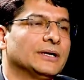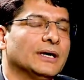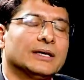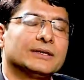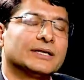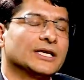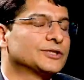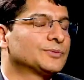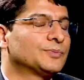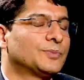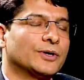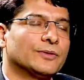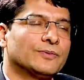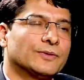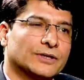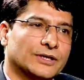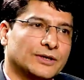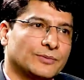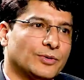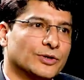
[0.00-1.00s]
And that's
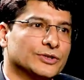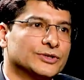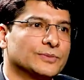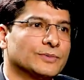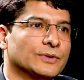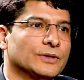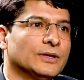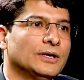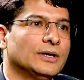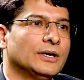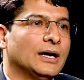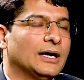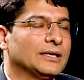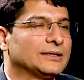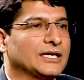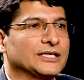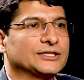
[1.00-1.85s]
perfectly possible and